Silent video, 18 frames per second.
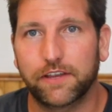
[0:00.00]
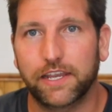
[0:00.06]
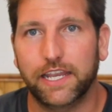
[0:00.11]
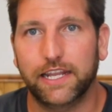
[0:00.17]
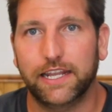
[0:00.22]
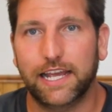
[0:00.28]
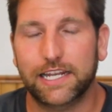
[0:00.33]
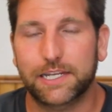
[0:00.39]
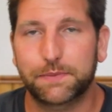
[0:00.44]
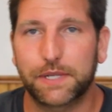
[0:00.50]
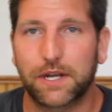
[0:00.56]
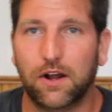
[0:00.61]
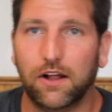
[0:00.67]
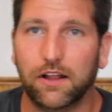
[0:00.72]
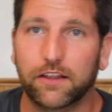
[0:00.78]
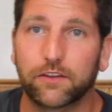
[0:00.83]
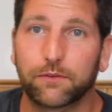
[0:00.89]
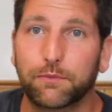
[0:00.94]
And that's been
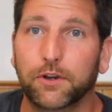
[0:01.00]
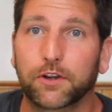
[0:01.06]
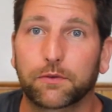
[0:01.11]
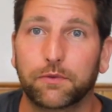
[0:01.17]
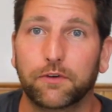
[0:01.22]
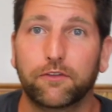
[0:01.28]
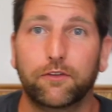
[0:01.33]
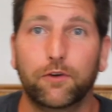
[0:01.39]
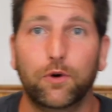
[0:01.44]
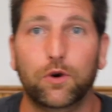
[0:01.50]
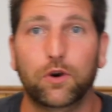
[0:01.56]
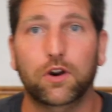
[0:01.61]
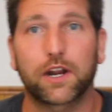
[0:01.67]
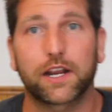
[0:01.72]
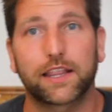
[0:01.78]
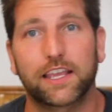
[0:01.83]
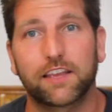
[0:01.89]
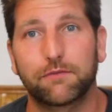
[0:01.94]
all his books before,
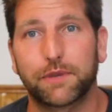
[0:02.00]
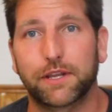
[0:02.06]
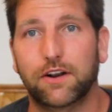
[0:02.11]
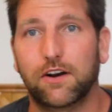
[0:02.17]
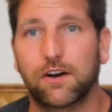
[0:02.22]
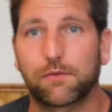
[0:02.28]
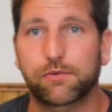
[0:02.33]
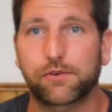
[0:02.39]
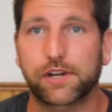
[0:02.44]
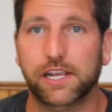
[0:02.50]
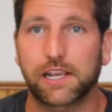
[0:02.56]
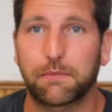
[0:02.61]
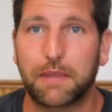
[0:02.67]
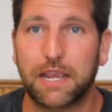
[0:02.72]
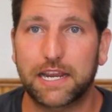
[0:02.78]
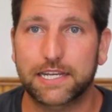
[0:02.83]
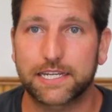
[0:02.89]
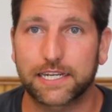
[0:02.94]
and they've been all pretty
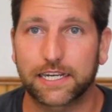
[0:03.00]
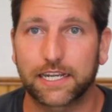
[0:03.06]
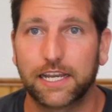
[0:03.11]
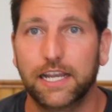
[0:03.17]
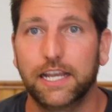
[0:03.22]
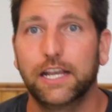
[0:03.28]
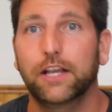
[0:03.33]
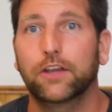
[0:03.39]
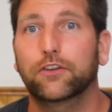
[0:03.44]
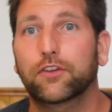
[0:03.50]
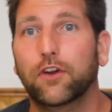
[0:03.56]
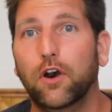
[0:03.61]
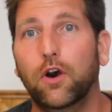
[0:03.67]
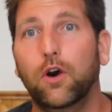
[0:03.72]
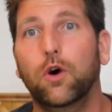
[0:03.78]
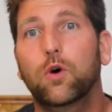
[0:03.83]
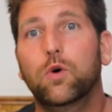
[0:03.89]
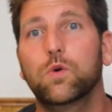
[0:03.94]
amazing.
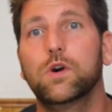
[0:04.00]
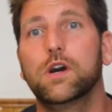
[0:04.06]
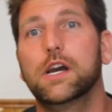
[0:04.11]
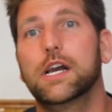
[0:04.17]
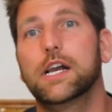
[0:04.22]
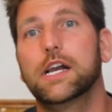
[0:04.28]
So,